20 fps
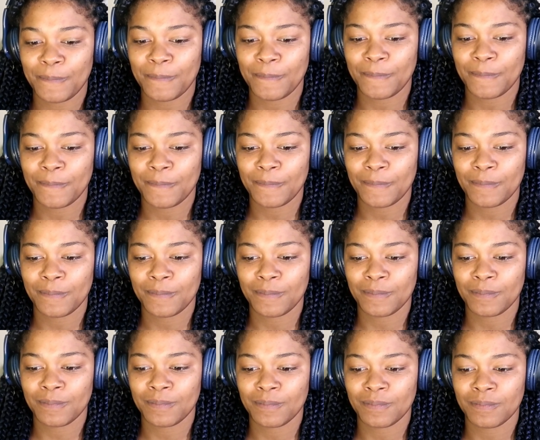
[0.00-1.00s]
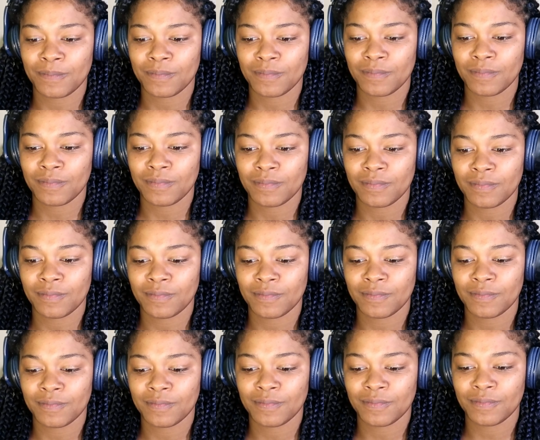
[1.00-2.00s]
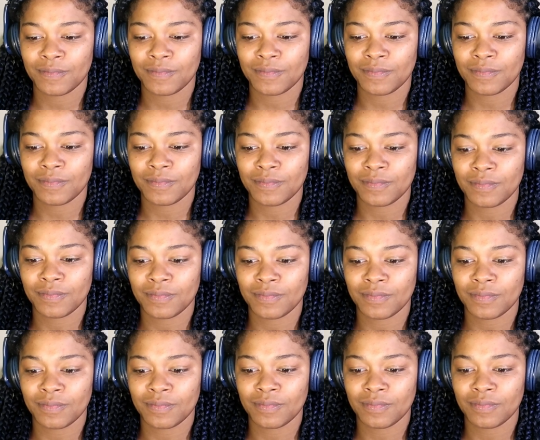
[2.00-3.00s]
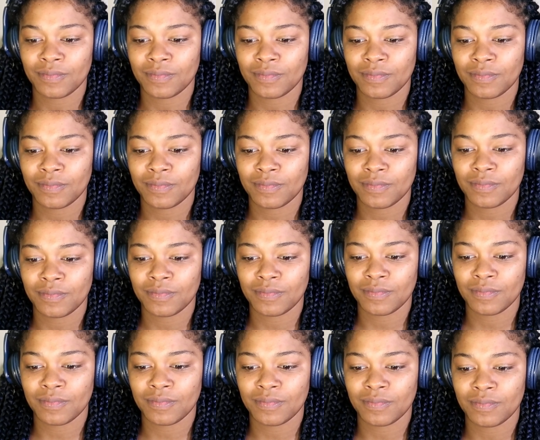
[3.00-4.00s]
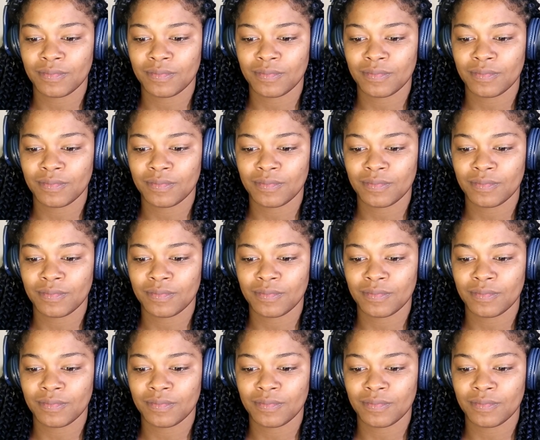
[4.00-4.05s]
(silent)